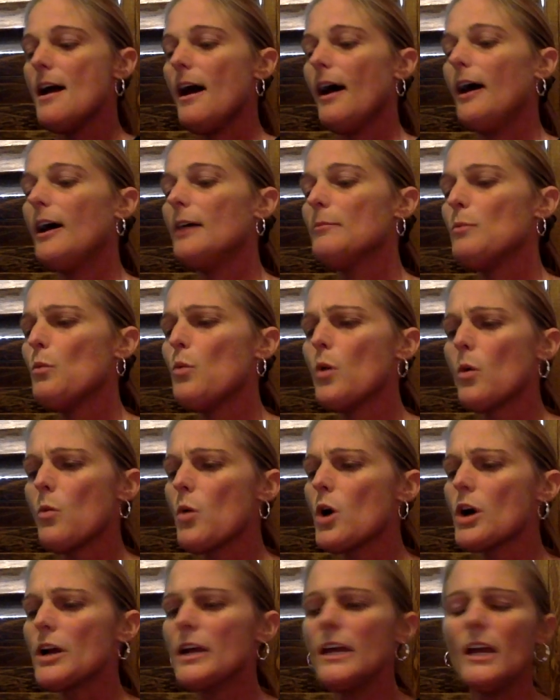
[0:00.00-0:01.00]
We're
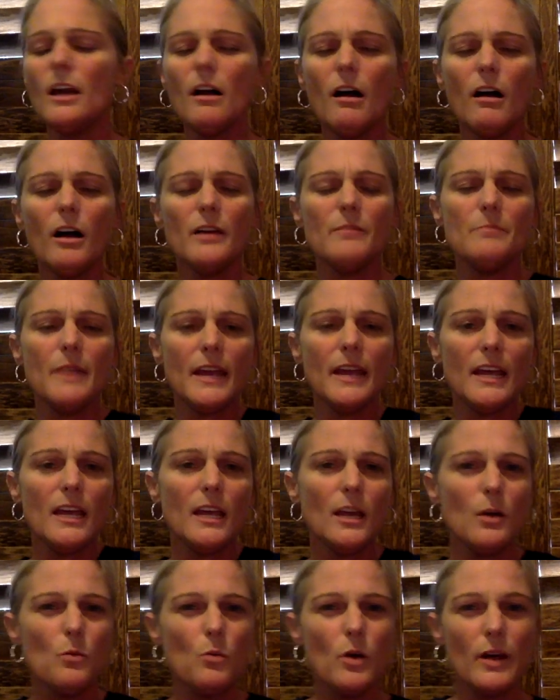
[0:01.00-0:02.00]
working on
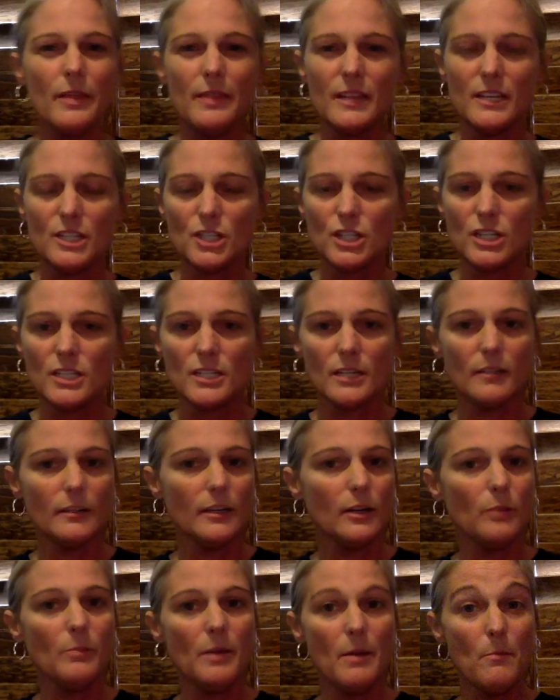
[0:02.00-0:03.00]
making one that's just a
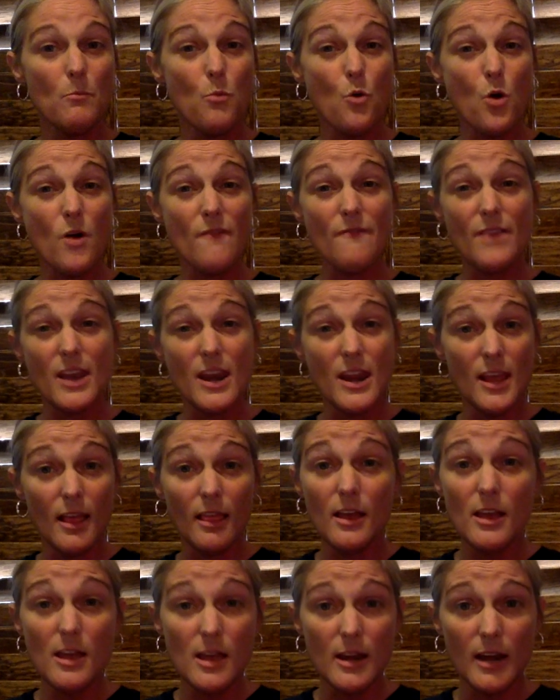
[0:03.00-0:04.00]
little bit more
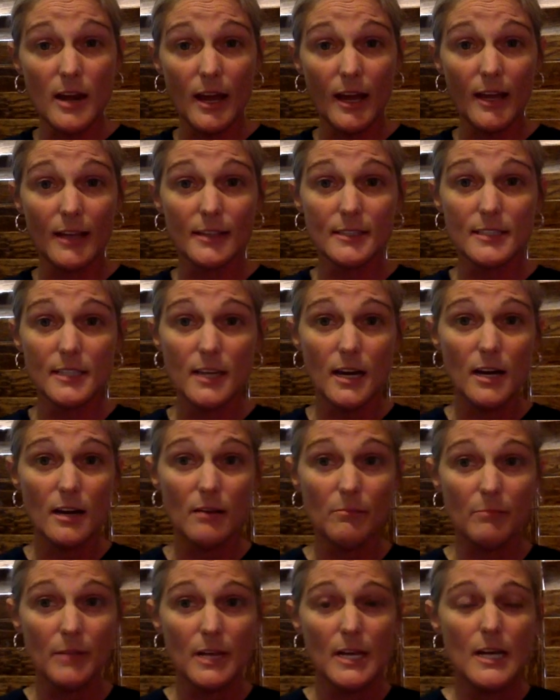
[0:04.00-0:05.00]
vanilla and has
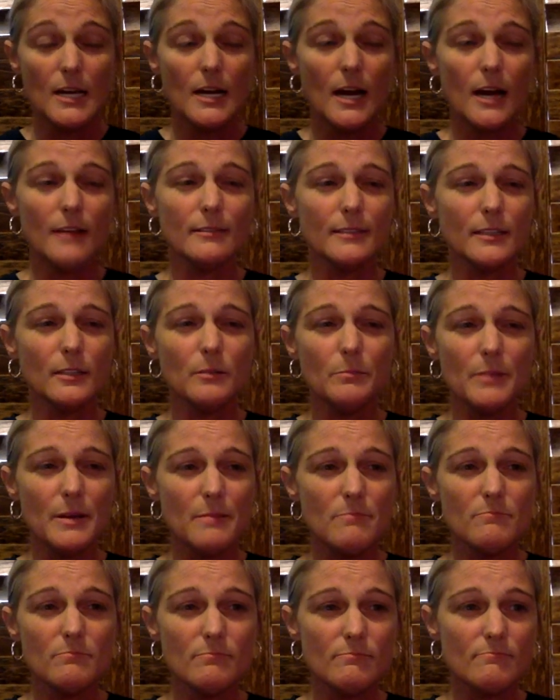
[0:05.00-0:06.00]
a little
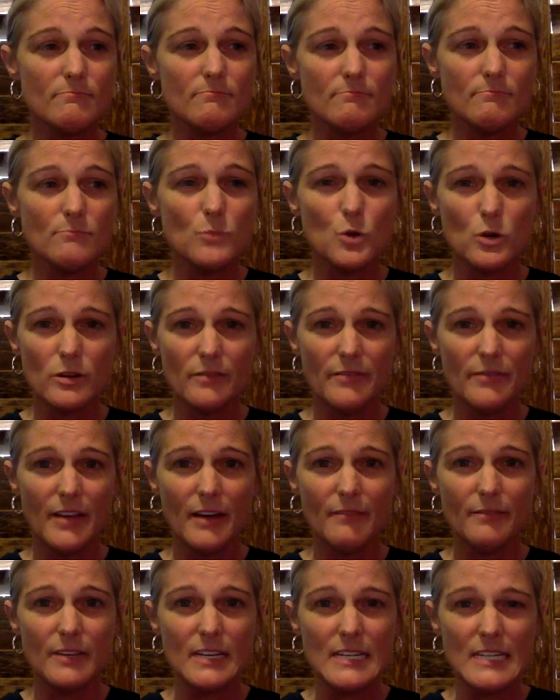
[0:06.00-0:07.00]
bit more of
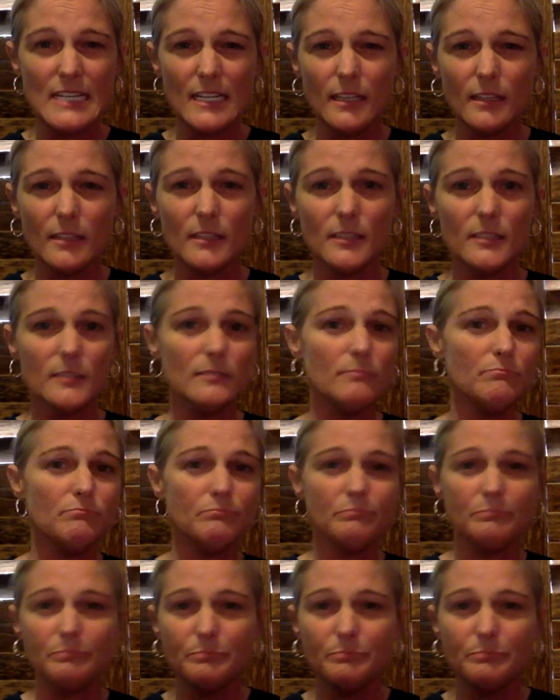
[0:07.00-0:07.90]
that vanilla